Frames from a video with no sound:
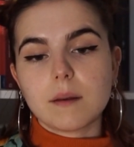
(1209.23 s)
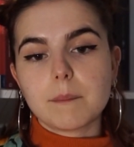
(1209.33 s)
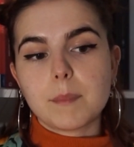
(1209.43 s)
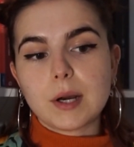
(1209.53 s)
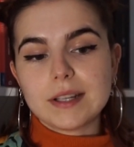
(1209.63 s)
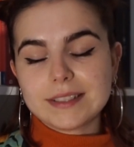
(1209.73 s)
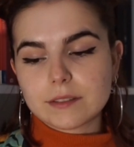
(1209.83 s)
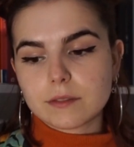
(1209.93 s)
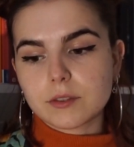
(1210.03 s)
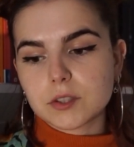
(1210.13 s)
But
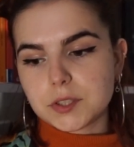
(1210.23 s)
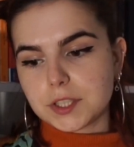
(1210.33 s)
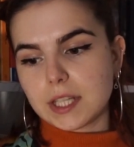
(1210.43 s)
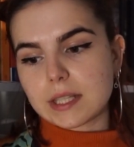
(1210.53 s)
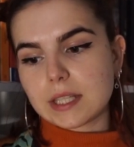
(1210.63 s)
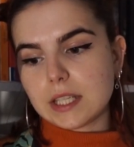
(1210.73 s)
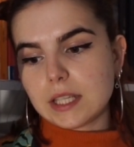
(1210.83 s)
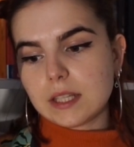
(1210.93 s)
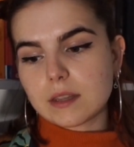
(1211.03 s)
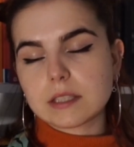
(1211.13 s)

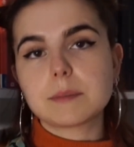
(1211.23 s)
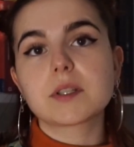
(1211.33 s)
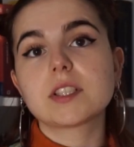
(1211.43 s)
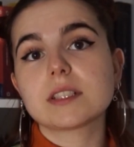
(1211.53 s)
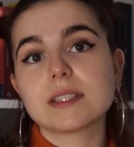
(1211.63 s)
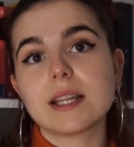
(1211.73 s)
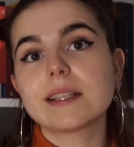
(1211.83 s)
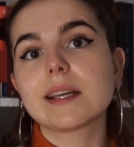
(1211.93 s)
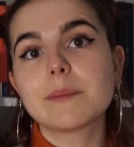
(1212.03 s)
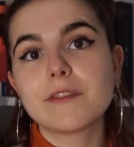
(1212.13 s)
unfortunately, this book doesn't
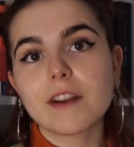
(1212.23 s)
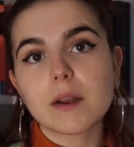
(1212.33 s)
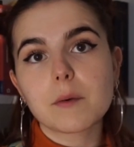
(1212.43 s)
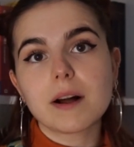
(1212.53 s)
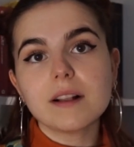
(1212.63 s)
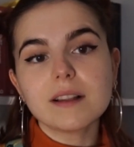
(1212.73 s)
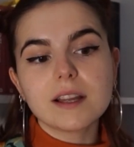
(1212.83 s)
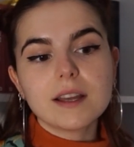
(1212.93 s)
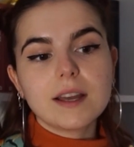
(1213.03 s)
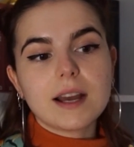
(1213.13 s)
end up very well,
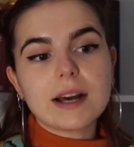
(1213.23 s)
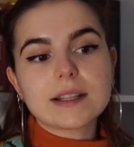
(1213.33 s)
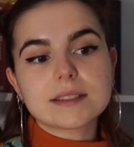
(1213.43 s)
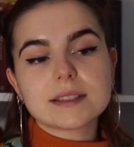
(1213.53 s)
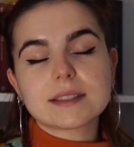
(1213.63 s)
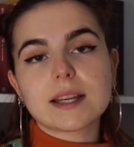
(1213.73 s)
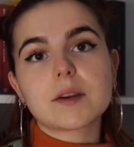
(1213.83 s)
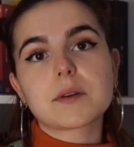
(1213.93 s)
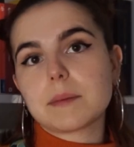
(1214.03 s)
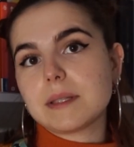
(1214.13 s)
as the
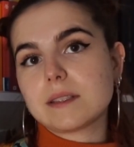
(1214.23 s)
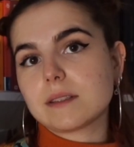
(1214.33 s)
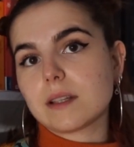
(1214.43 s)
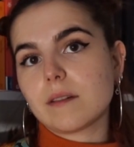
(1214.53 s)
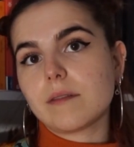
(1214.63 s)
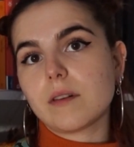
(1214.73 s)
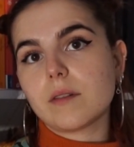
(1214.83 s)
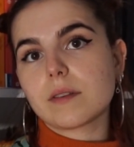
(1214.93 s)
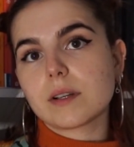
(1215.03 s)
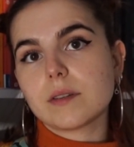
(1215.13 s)
cycle repeats itself
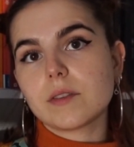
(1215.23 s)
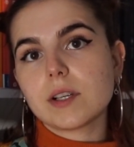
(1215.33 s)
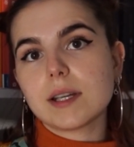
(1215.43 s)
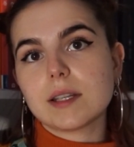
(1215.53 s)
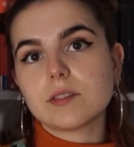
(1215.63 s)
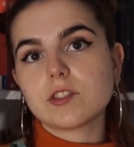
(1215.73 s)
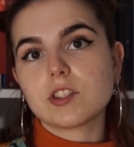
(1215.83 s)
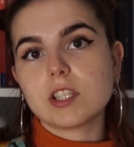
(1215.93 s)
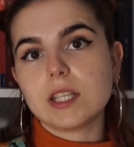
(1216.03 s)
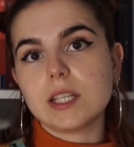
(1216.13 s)
over and over, and
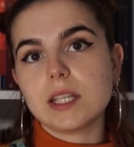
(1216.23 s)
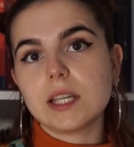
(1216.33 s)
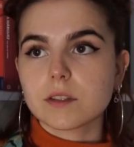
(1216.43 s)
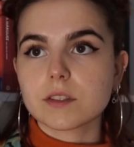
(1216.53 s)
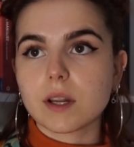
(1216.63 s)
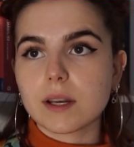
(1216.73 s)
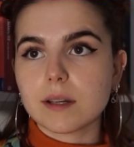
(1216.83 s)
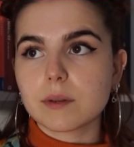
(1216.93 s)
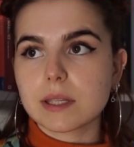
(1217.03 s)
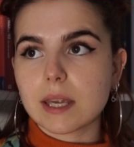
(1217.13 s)
she's
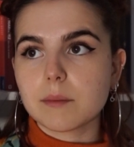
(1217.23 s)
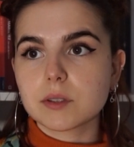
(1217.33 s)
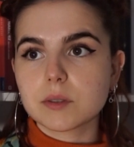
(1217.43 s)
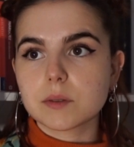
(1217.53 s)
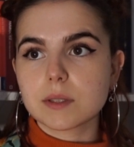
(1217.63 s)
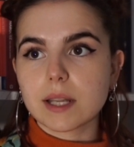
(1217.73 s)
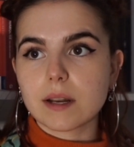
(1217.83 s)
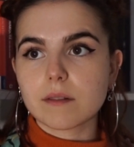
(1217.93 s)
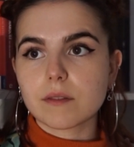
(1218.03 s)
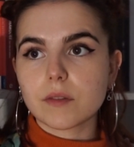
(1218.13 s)
not really able to get
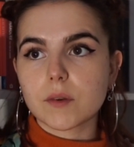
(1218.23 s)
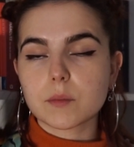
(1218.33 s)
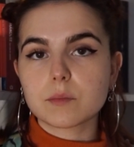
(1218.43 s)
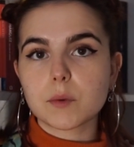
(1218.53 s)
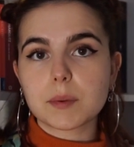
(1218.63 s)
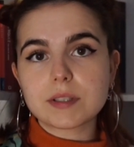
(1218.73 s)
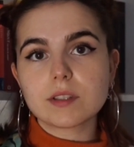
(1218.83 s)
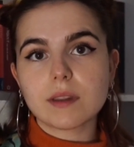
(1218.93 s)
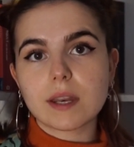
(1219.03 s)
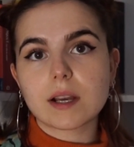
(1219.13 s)
out of the
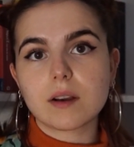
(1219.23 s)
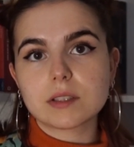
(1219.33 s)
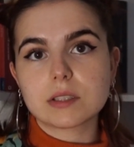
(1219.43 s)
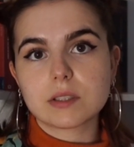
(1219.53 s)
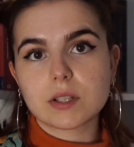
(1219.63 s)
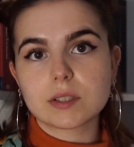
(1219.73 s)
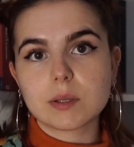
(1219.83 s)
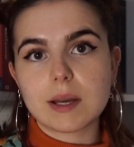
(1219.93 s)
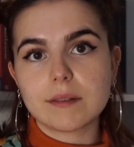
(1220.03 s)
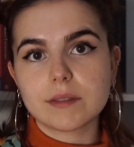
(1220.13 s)
depression that it causes her
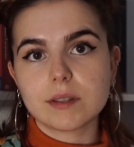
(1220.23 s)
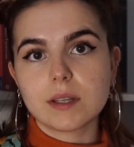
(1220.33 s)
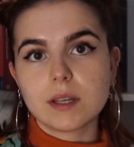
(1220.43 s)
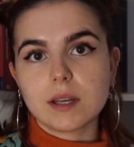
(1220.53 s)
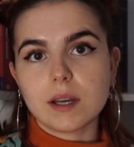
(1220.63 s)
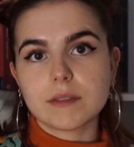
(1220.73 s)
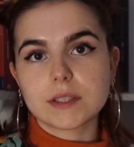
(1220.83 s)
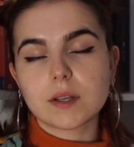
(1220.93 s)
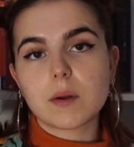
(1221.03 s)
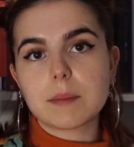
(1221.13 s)
to have a
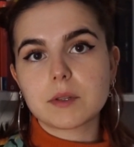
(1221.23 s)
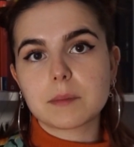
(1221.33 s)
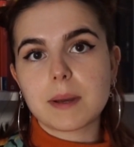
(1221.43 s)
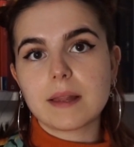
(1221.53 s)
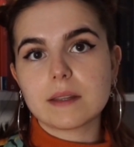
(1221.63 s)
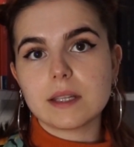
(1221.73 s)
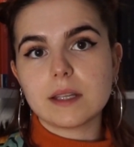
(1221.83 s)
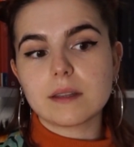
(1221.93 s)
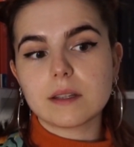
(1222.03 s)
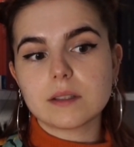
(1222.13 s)
physical
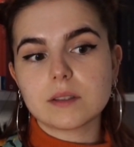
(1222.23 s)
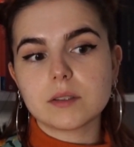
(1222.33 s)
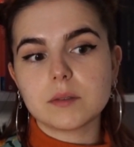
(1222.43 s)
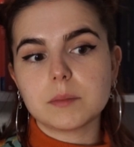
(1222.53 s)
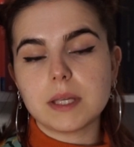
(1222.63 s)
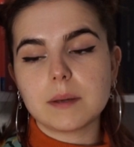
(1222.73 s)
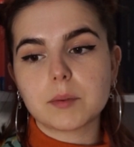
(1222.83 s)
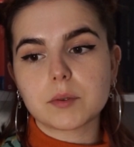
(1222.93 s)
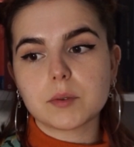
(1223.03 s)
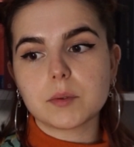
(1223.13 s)
abnormality, and then to be
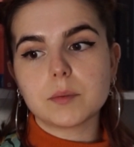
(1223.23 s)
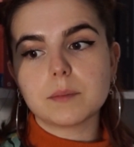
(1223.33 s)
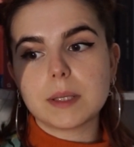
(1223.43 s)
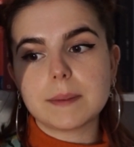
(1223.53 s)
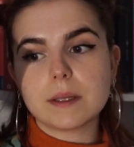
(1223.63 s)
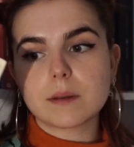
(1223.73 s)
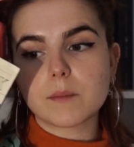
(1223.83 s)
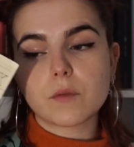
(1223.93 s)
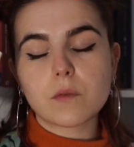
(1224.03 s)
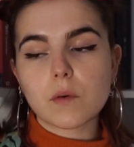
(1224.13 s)
able to maybe
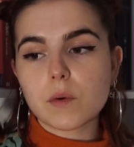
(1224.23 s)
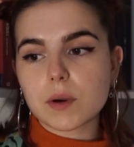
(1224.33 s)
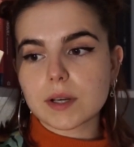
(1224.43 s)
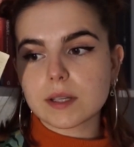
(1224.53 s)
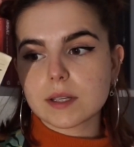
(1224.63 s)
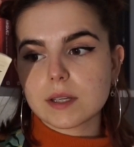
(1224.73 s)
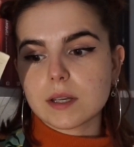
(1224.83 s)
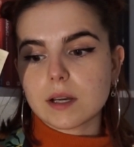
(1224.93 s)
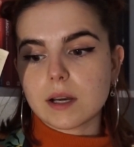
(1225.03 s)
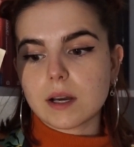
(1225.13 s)
move forward
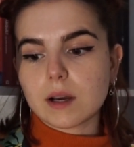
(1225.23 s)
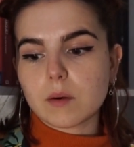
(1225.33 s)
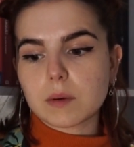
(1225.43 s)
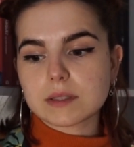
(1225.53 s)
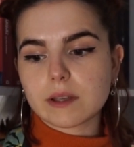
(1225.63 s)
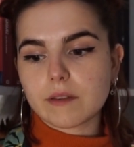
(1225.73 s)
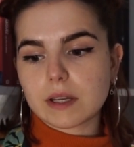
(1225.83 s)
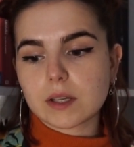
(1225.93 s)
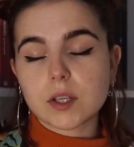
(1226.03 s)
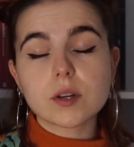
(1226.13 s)
once they
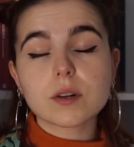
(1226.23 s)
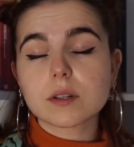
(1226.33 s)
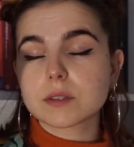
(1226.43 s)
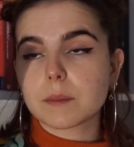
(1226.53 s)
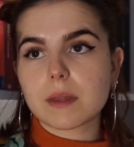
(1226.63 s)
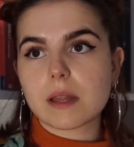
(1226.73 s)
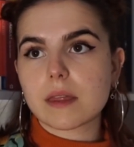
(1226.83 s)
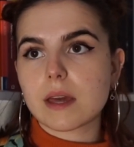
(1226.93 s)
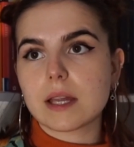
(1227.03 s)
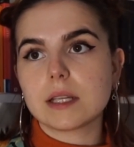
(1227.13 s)
find a cure or something
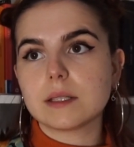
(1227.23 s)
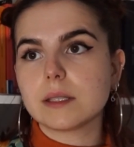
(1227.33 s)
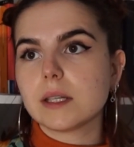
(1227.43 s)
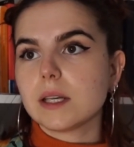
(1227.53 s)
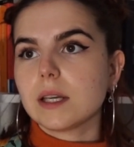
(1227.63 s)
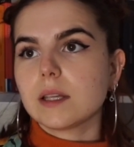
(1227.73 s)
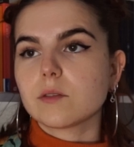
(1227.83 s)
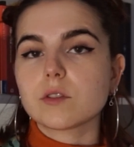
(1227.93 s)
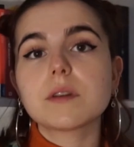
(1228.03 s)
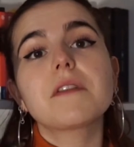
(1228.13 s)
like that. And
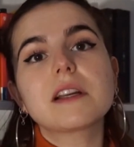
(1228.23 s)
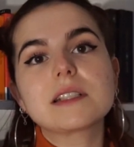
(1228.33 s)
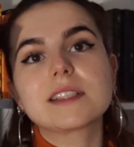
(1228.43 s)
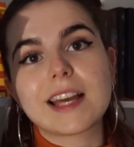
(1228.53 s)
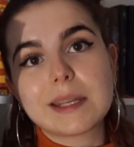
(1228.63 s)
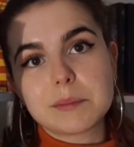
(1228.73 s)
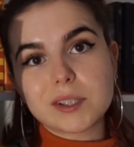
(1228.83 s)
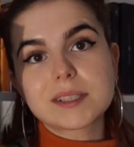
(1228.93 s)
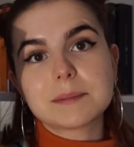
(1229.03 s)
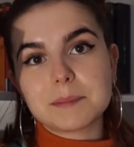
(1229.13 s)
it's just a very sad
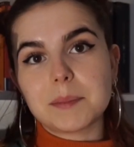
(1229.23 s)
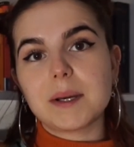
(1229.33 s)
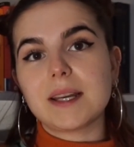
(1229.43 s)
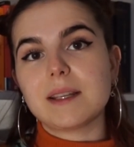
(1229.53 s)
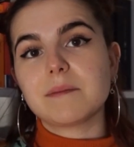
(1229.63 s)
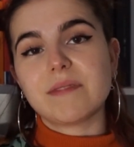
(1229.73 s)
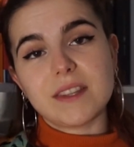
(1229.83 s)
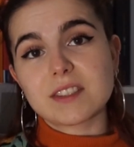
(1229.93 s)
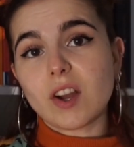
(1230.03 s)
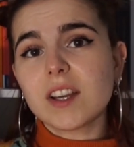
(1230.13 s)
book. But
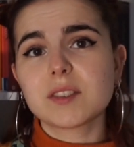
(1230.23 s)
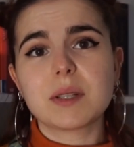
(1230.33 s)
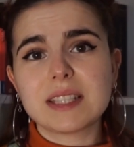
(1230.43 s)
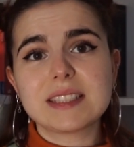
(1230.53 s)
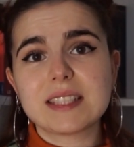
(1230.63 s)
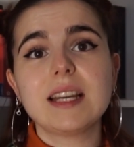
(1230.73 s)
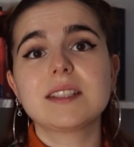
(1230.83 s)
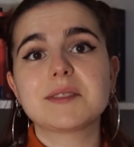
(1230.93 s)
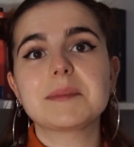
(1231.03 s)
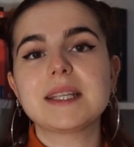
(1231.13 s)
this song is really
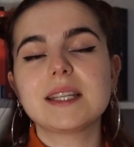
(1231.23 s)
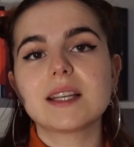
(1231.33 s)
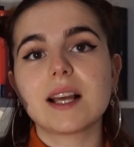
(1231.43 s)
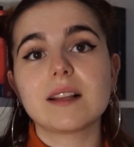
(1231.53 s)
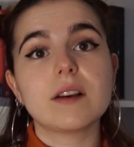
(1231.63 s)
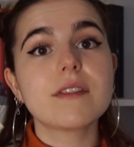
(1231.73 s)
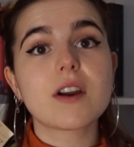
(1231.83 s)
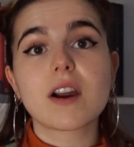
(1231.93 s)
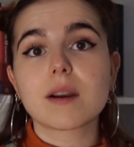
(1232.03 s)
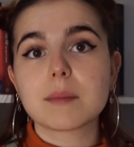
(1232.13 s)
sad to me. I love the
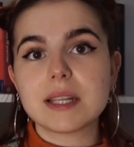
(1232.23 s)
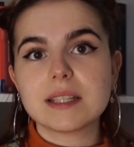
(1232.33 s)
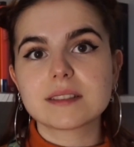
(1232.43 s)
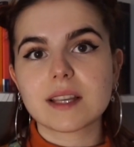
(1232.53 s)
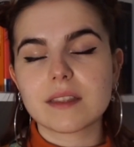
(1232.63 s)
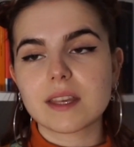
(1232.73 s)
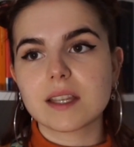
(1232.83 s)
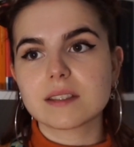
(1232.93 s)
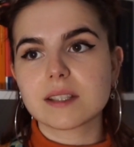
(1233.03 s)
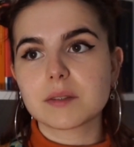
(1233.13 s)
harmonies. I think
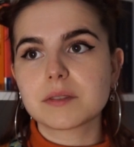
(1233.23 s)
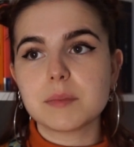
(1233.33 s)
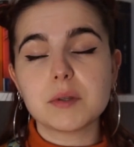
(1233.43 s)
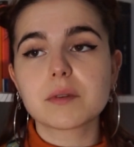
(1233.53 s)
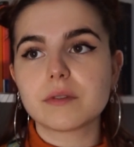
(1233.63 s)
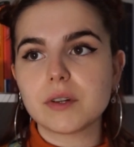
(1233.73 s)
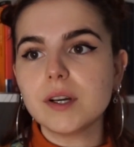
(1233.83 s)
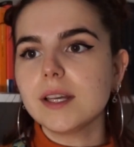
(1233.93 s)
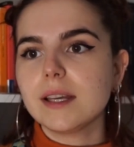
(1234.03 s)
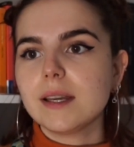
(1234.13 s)
it sounds
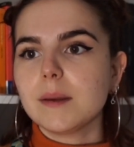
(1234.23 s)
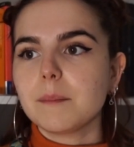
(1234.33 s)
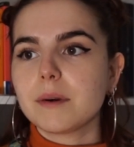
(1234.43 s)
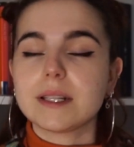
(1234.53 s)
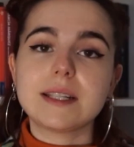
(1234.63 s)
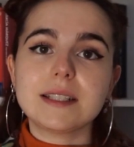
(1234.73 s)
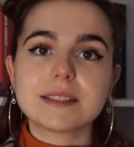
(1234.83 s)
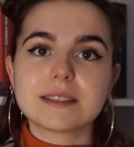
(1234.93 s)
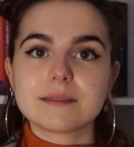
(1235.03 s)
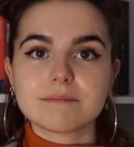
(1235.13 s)
beautiful, but it
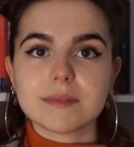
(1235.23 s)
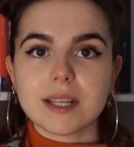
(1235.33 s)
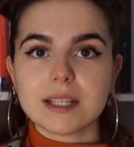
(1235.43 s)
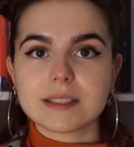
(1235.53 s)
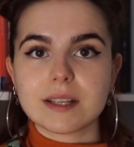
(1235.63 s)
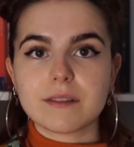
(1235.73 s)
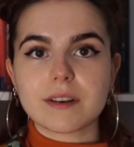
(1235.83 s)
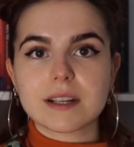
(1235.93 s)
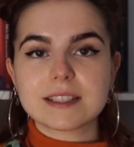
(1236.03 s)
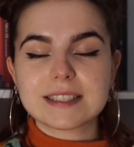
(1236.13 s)
is in itself
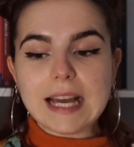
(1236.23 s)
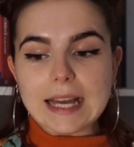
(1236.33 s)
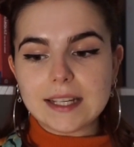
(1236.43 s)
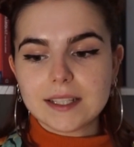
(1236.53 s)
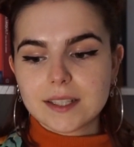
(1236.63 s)
very sad.